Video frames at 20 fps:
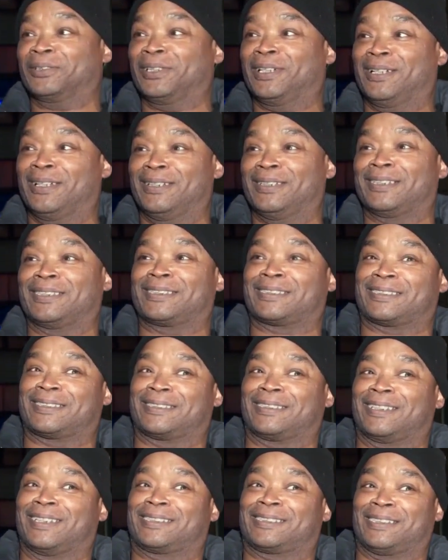you know, it's,
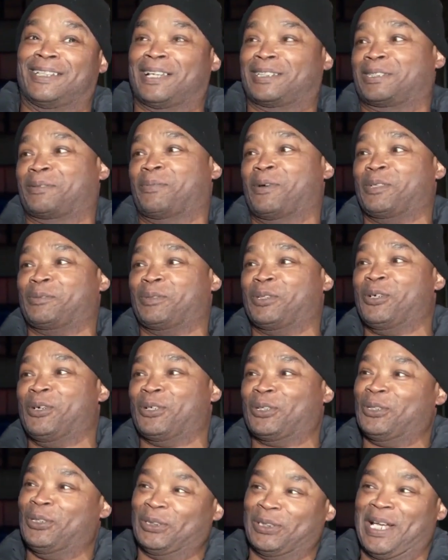it's not supposed to be
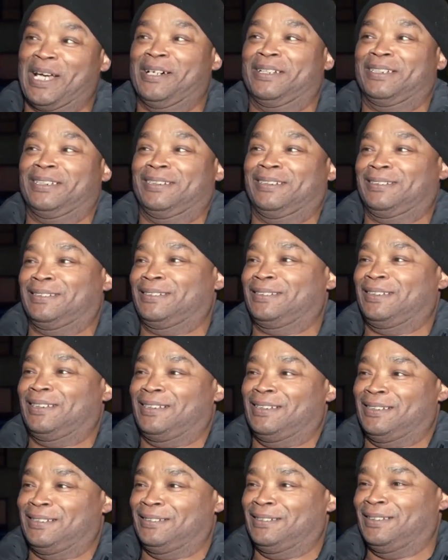going on down here, you
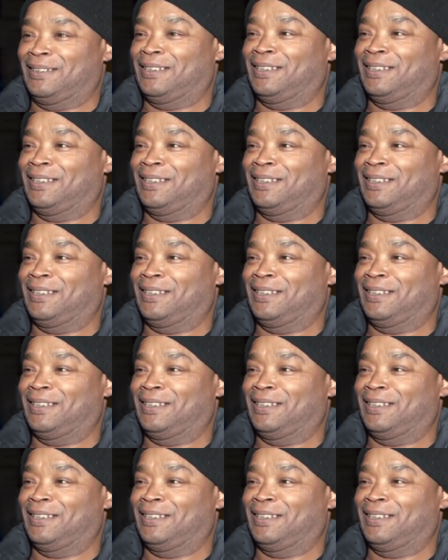know?